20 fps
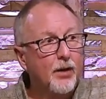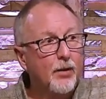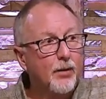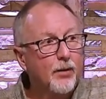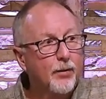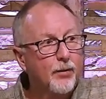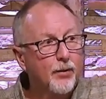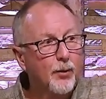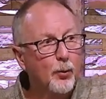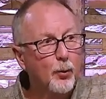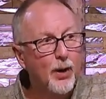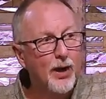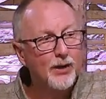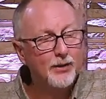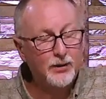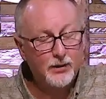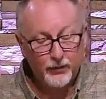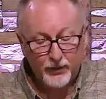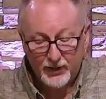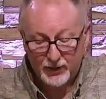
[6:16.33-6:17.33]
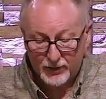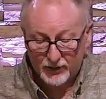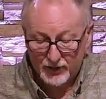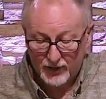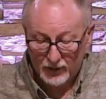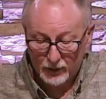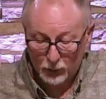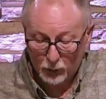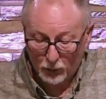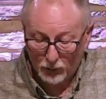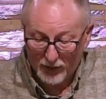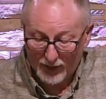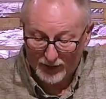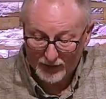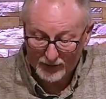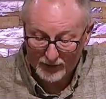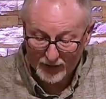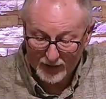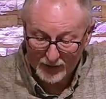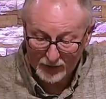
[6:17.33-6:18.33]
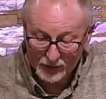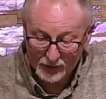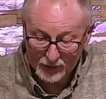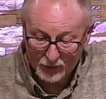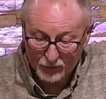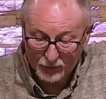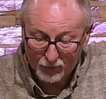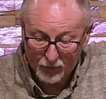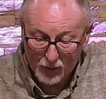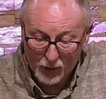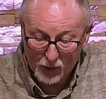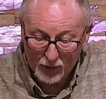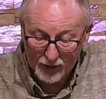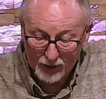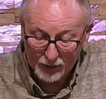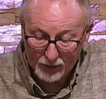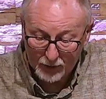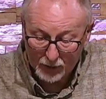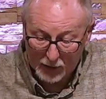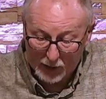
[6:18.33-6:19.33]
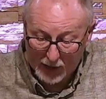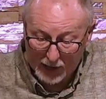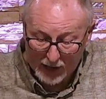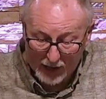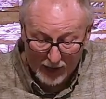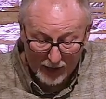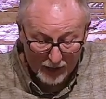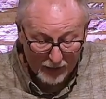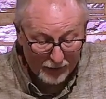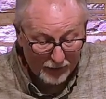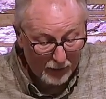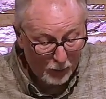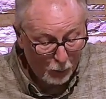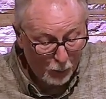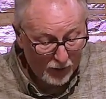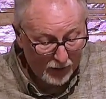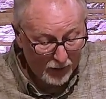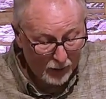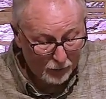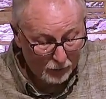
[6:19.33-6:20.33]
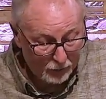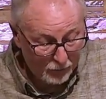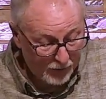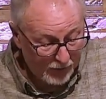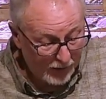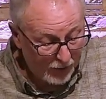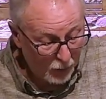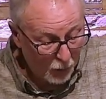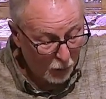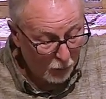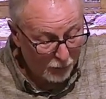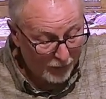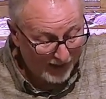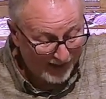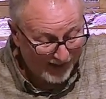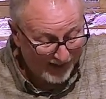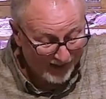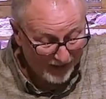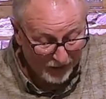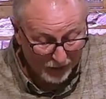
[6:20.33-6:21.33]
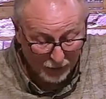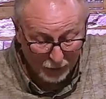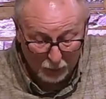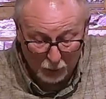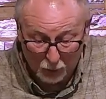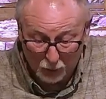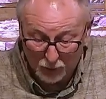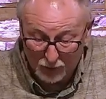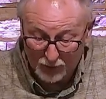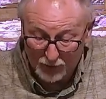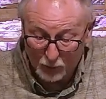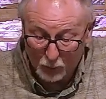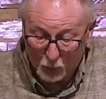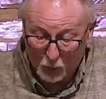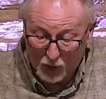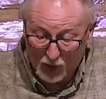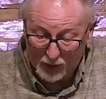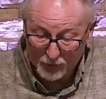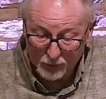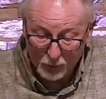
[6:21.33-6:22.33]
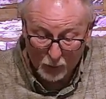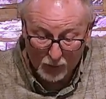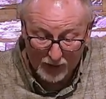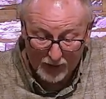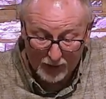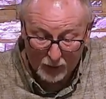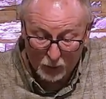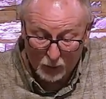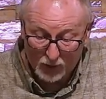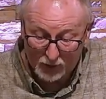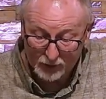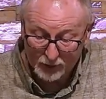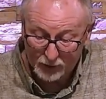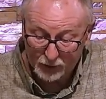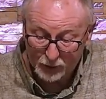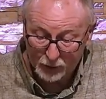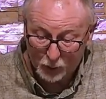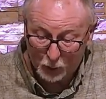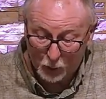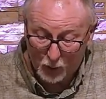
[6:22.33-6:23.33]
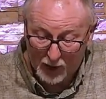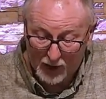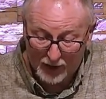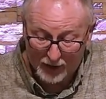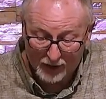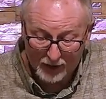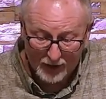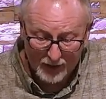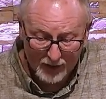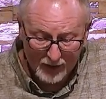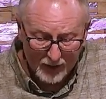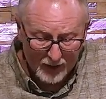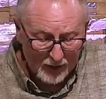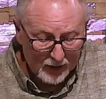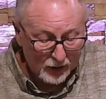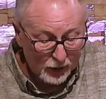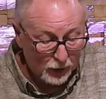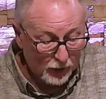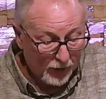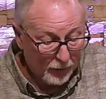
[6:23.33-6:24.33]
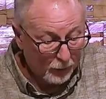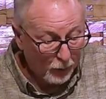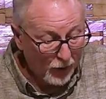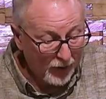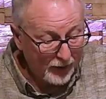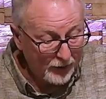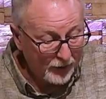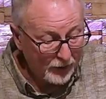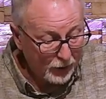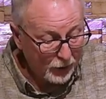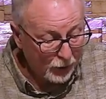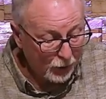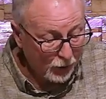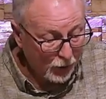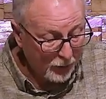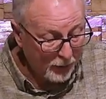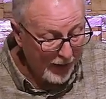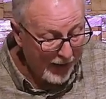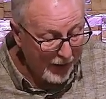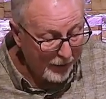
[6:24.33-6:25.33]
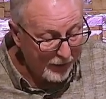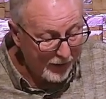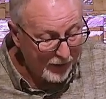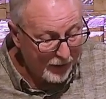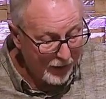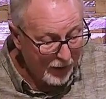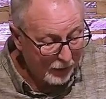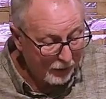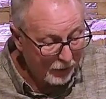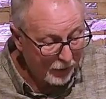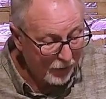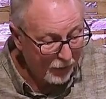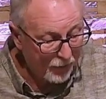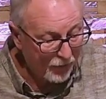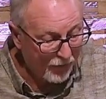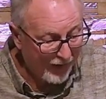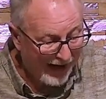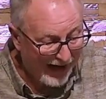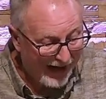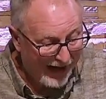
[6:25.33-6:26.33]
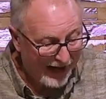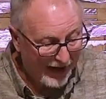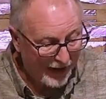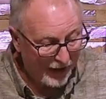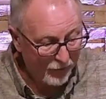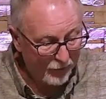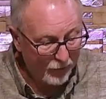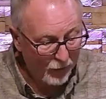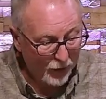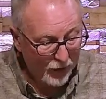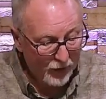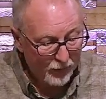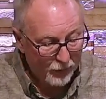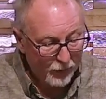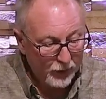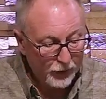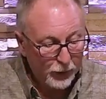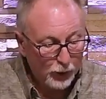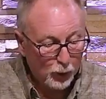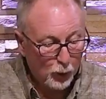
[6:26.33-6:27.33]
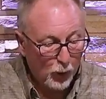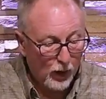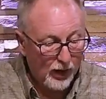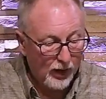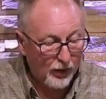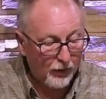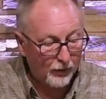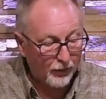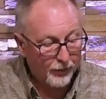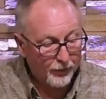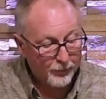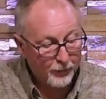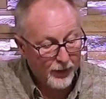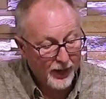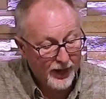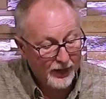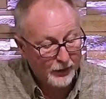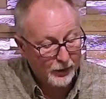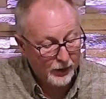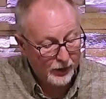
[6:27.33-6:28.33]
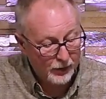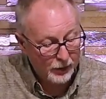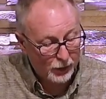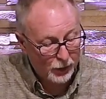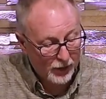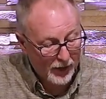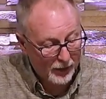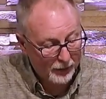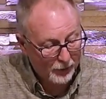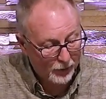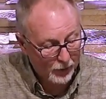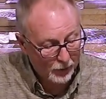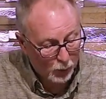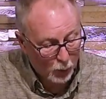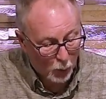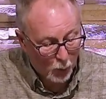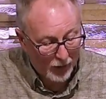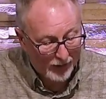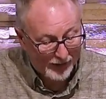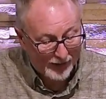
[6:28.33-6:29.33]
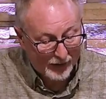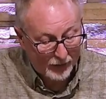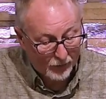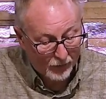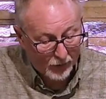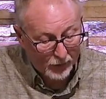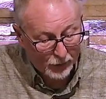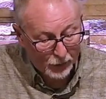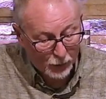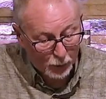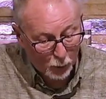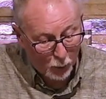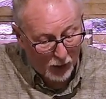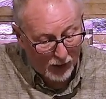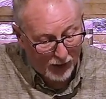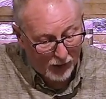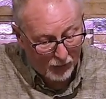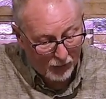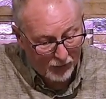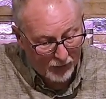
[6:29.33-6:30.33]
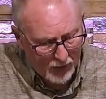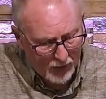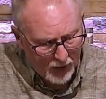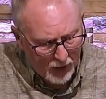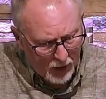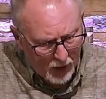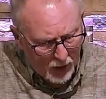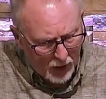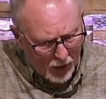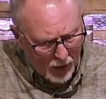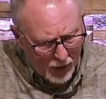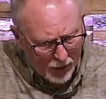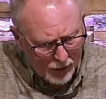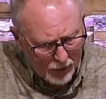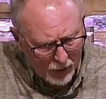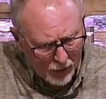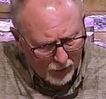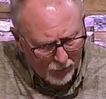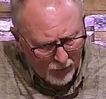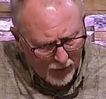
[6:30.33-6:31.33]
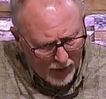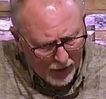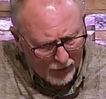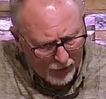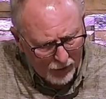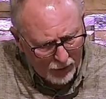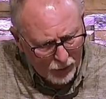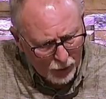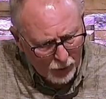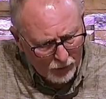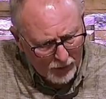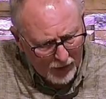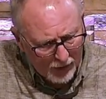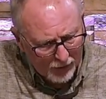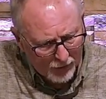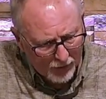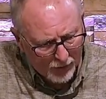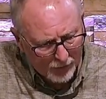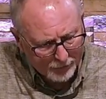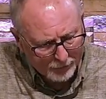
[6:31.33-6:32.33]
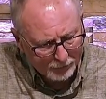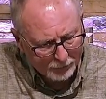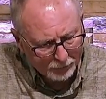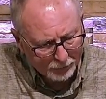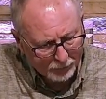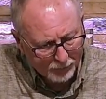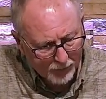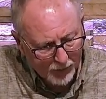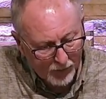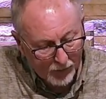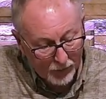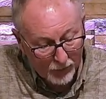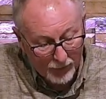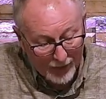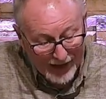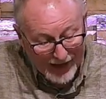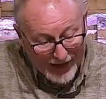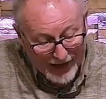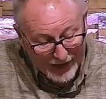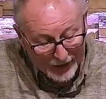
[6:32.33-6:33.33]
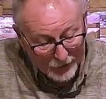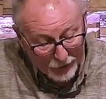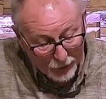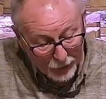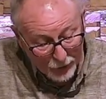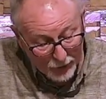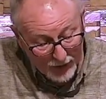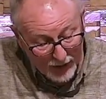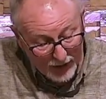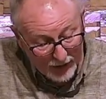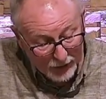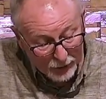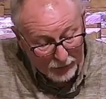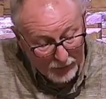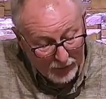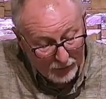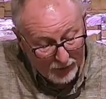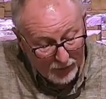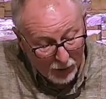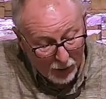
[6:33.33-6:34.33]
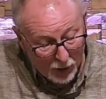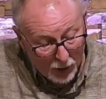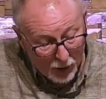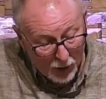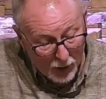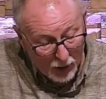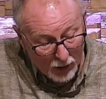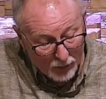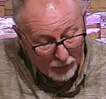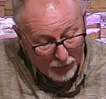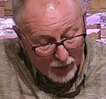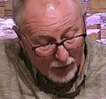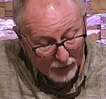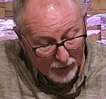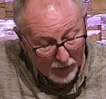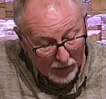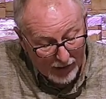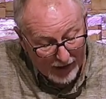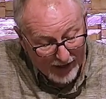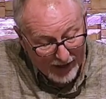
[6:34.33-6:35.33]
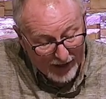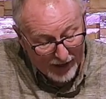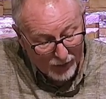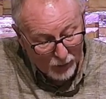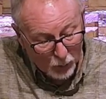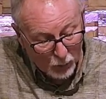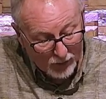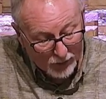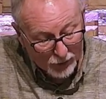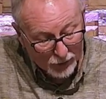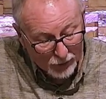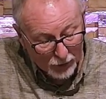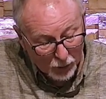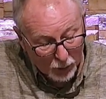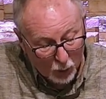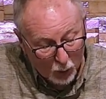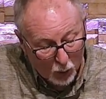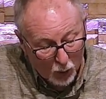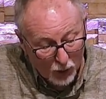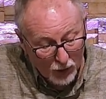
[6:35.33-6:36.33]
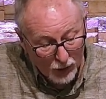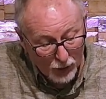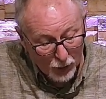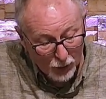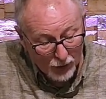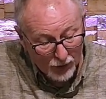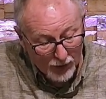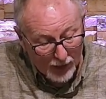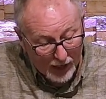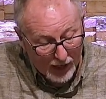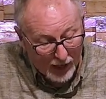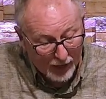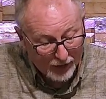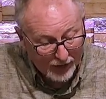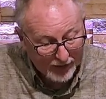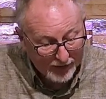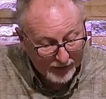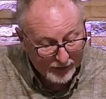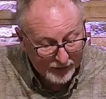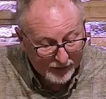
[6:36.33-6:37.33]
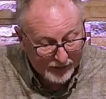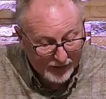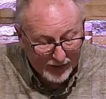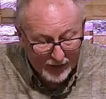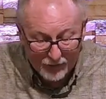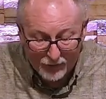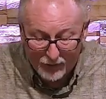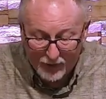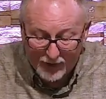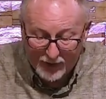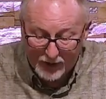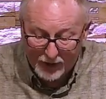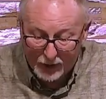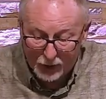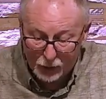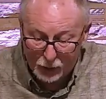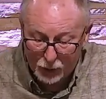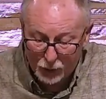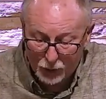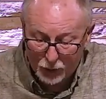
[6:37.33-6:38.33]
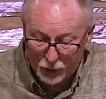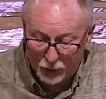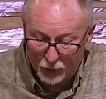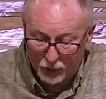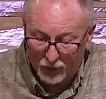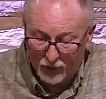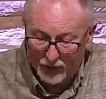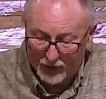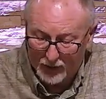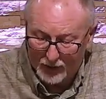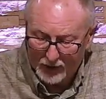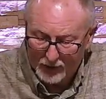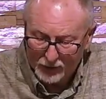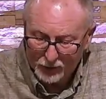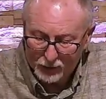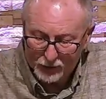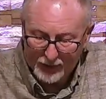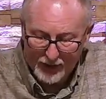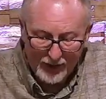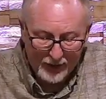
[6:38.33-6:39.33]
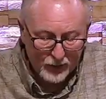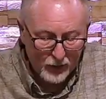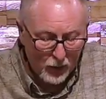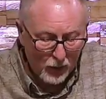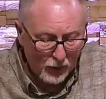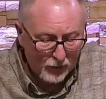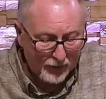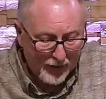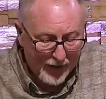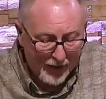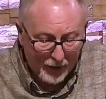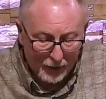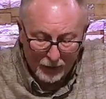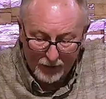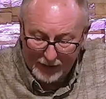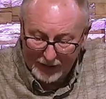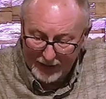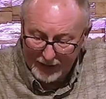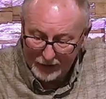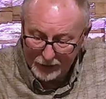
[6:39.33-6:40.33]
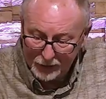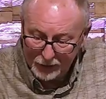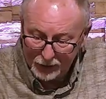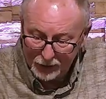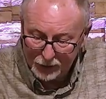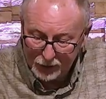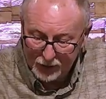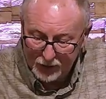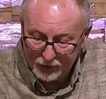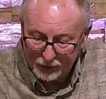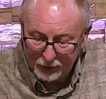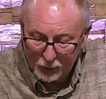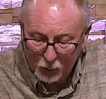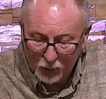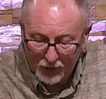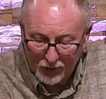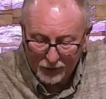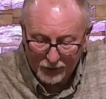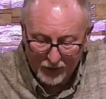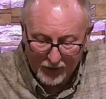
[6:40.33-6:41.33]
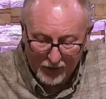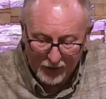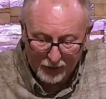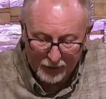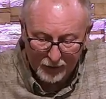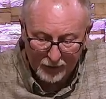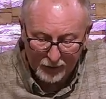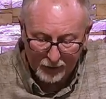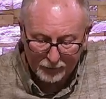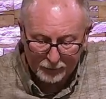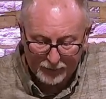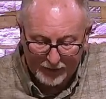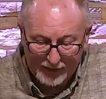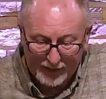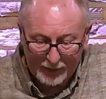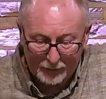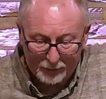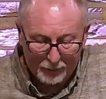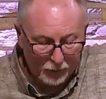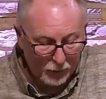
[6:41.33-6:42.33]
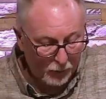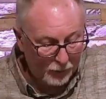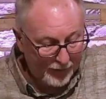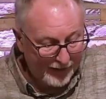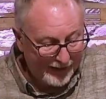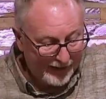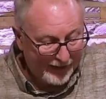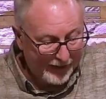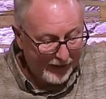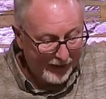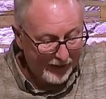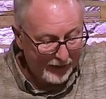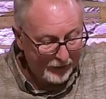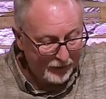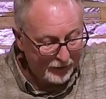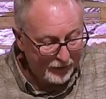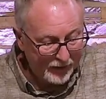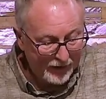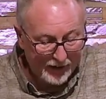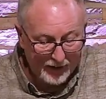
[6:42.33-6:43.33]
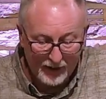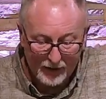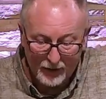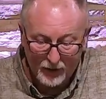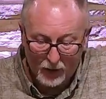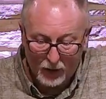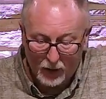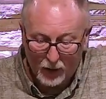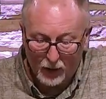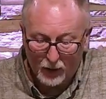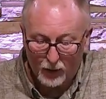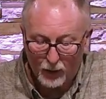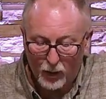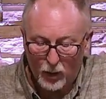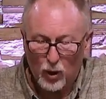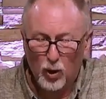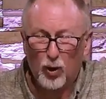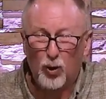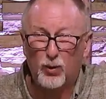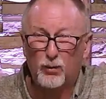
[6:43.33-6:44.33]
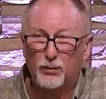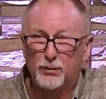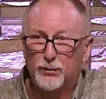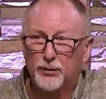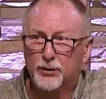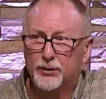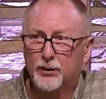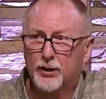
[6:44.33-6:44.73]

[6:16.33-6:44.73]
the rest of these things will make sense. They'll fall into line, and then we can be obedient to the Lord and walk the way He wants us to walk. So that brings us to commandment number five. Look at verse 12. Exodus chapter 20, verse 12. Honor your father and your mother, that your days may be long upon the land which the Lord your God is giving you. So take note of that. A relationship with other people begins in our homes.